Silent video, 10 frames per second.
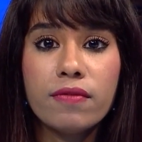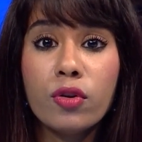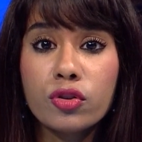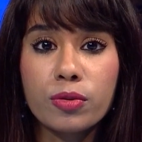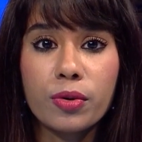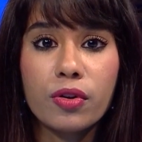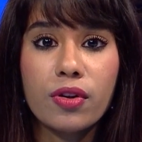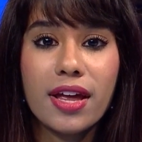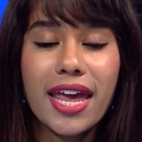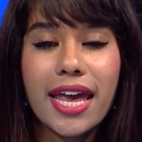vulnerable,
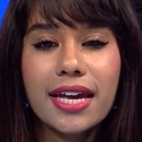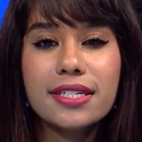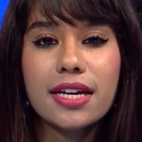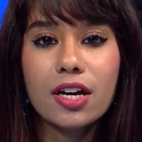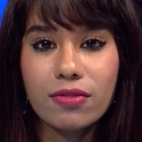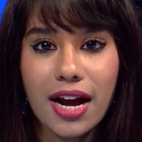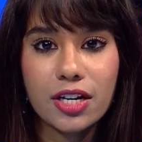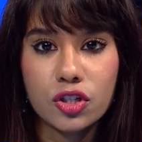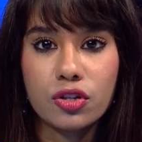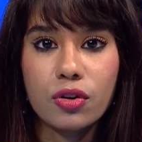and
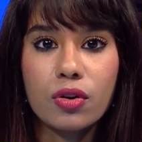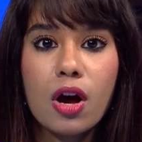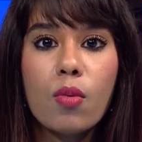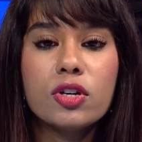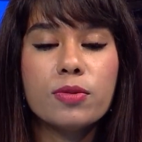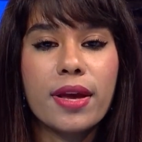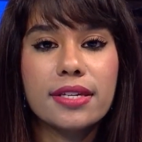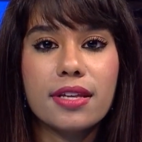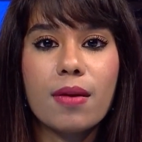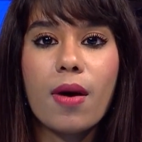irrational, which
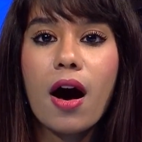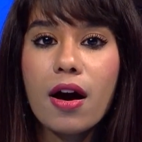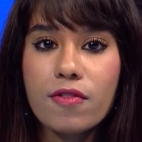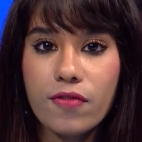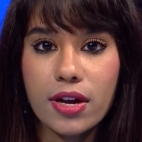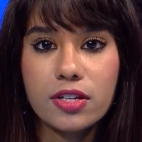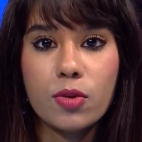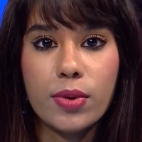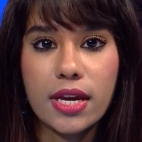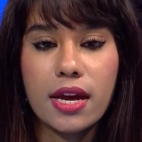makes them unfit to
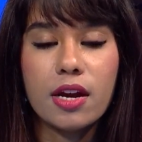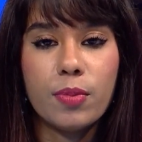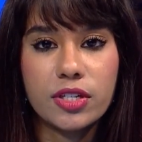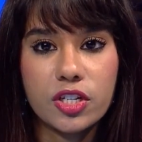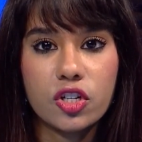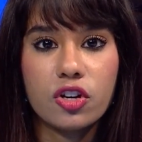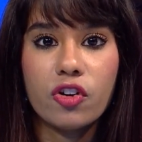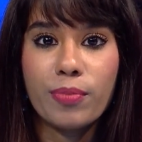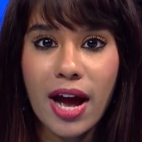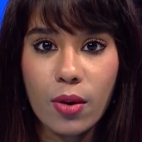be in a position
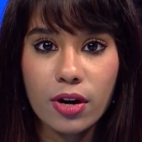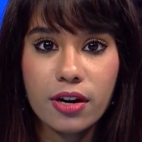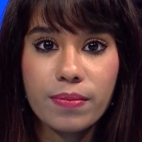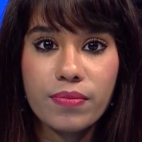of power.